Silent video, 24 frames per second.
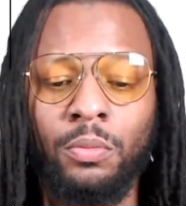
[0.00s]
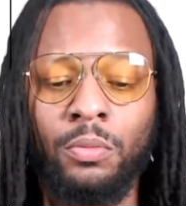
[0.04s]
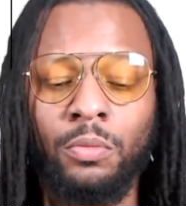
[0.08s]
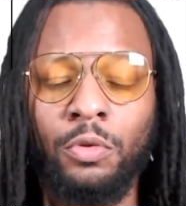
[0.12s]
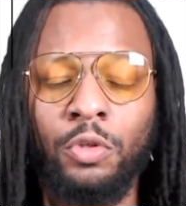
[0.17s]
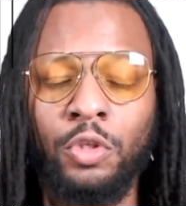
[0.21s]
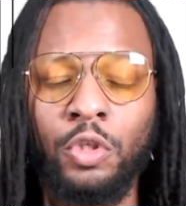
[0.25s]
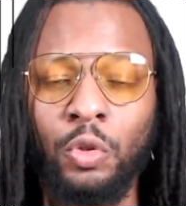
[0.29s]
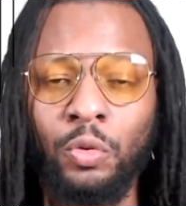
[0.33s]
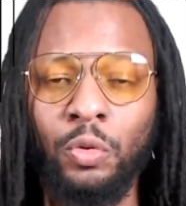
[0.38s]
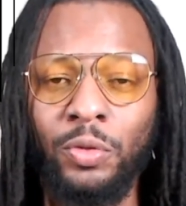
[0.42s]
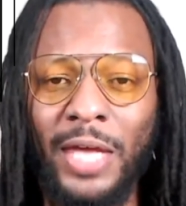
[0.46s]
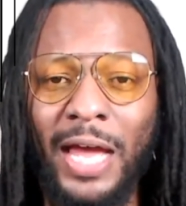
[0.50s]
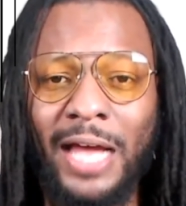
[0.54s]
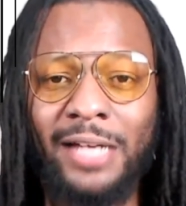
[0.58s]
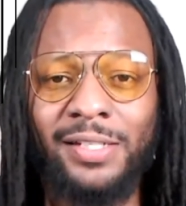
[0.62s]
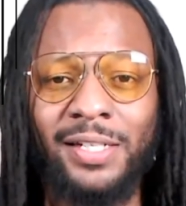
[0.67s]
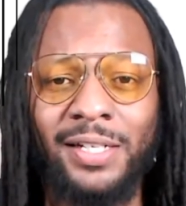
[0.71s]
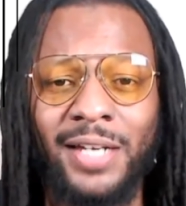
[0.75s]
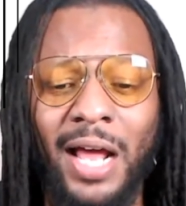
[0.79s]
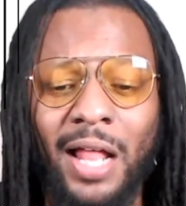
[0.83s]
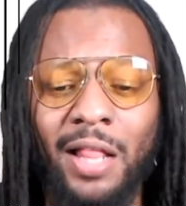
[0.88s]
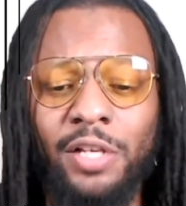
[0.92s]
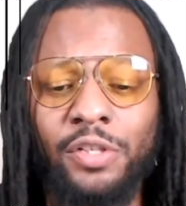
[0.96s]

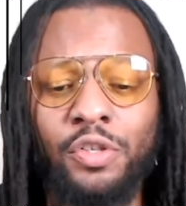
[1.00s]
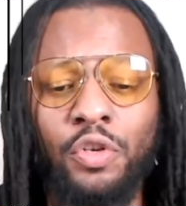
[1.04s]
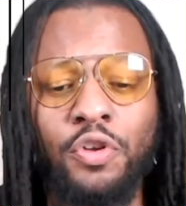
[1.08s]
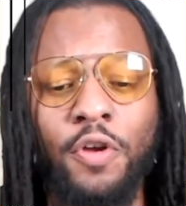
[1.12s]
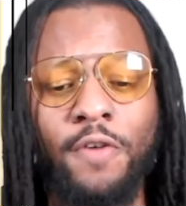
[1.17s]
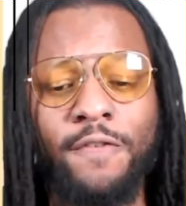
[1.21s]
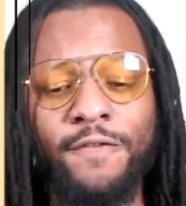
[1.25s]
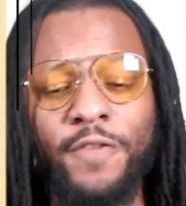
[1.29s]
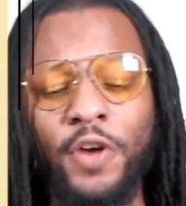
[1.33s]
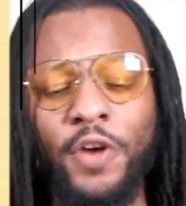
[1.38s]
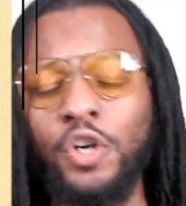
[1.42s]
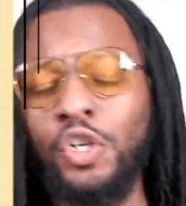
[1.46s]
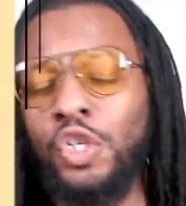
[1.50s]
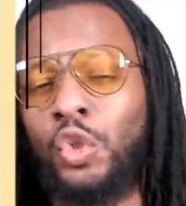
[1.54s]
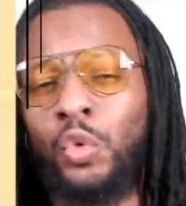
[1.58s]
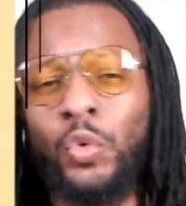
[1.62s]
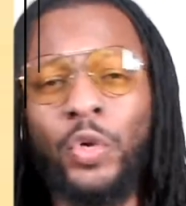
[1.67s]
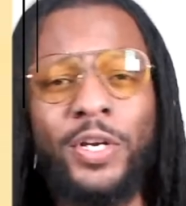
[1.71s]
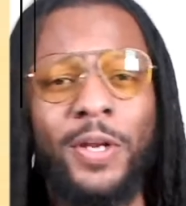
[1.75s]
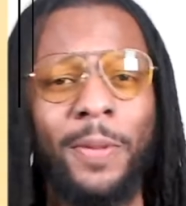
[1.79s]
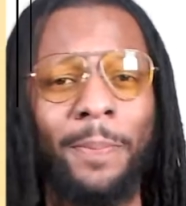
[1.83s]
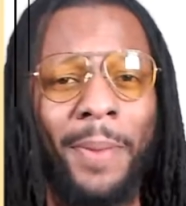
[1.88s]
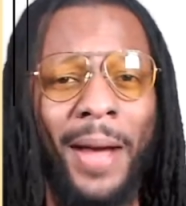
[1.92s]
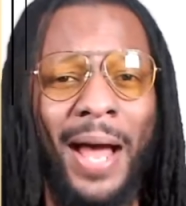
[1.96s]
$2,000 on your first 3
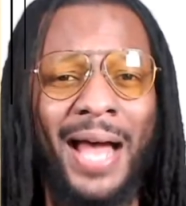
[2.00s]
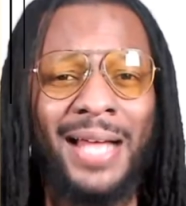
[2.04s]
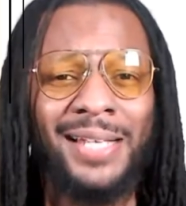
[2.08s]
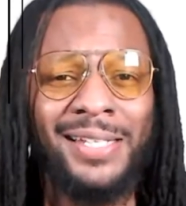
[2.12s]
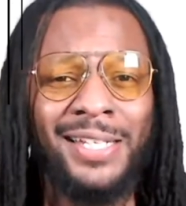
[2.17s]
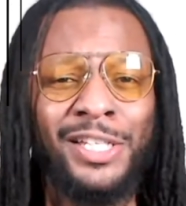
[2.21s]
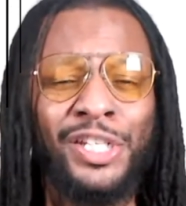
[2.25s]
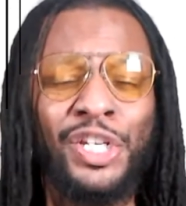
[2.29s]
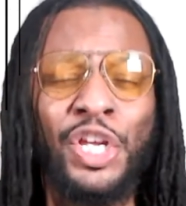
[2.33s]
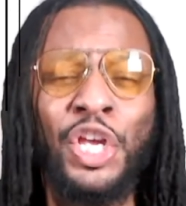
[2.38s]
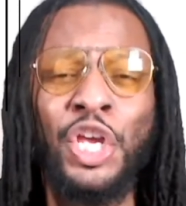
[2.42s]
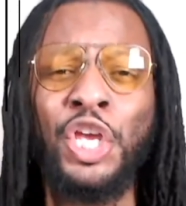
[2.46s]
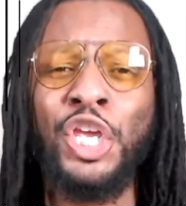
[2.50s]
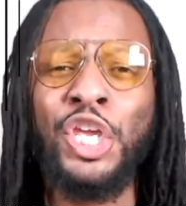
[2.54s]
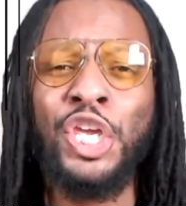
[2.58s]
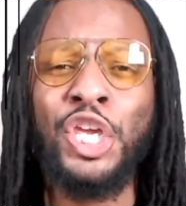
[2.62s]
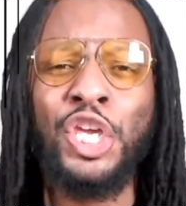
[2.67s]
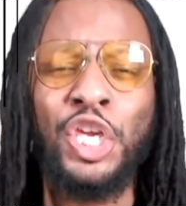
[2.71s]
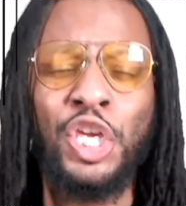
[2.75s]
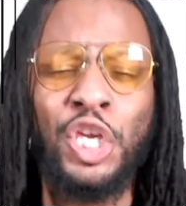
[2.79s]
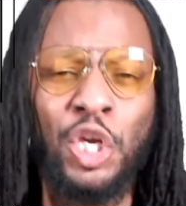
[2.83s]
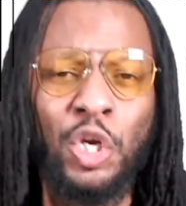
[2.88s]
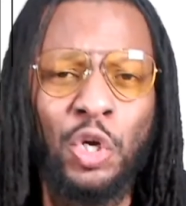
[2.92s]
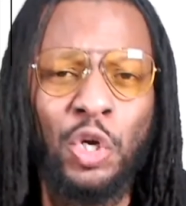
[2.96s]
deposits.
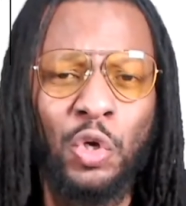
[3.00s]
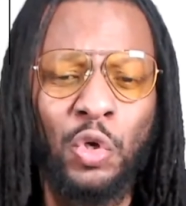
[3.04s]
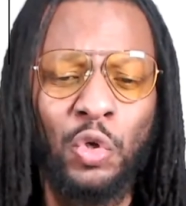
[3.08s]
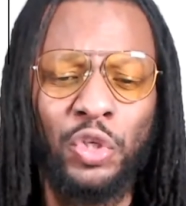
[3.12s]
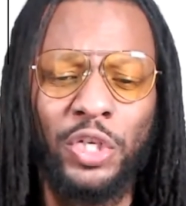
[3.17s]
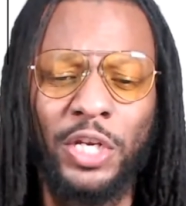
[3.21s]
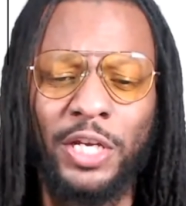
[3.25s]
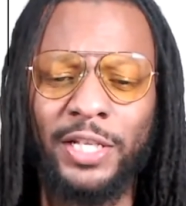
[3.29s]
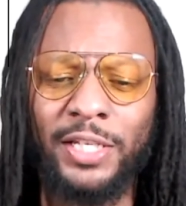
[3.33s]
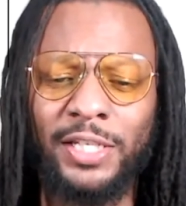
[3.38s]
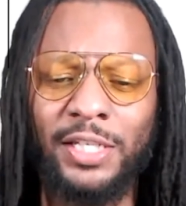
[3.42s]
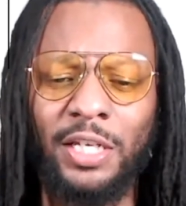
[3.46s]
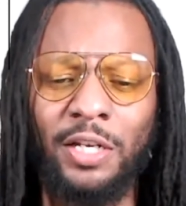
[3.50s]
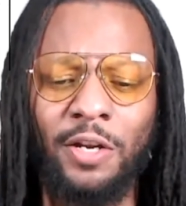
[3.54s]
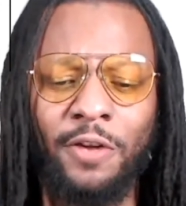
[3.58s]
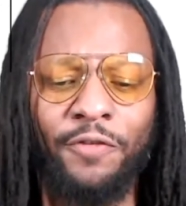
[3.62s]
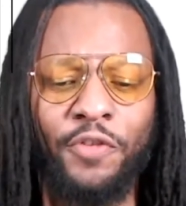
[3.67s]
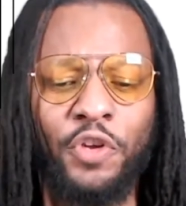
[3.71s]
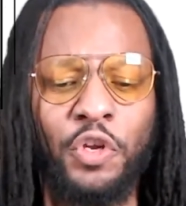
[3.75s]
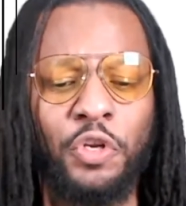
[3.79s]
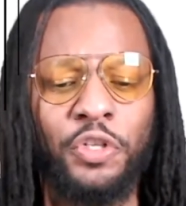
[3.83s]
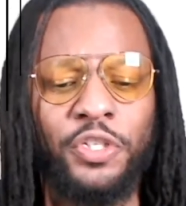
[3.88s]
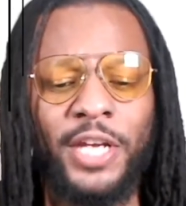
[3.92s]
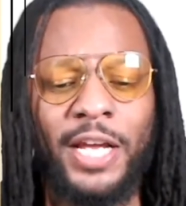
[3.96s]
Huge incentive for you
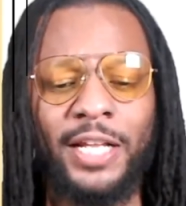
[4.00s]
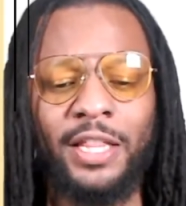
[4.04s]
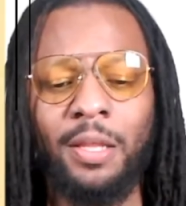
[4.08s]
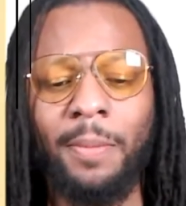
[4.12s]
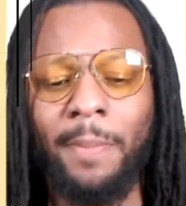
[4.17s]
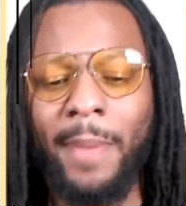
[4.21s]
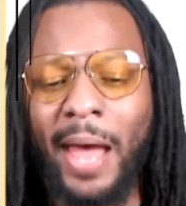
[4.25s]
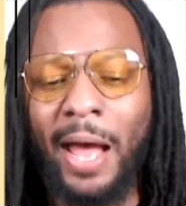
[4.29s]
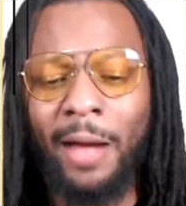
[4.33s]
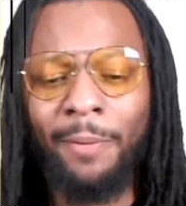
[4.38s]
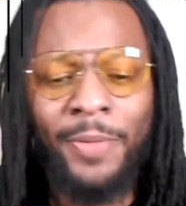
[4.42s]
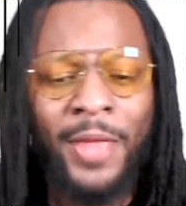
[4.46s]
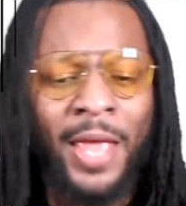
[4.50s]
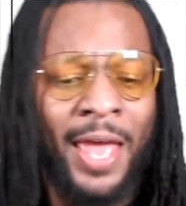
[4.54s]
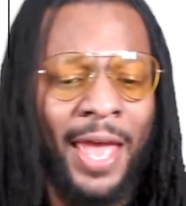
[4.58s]
to check them out.